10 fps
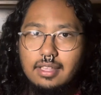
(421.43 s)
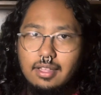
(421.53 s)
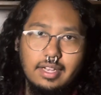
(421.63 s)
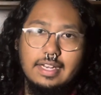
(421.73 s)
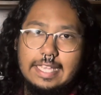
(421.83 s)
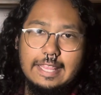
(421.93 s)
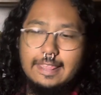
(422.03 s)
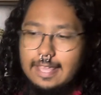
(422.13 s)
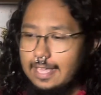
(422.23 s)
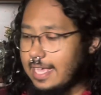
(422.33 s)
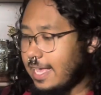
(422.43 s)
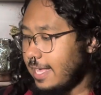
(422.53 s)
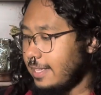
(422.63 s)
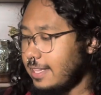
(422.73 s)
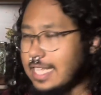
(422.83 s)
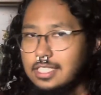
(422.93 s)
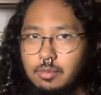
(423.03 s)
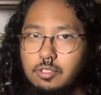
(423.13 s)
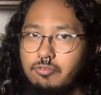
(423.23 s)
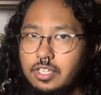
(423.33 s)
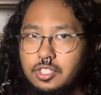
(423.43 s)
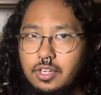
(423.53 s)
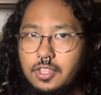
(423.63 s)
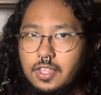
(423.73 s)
you longer than you think. And that's the most frustrating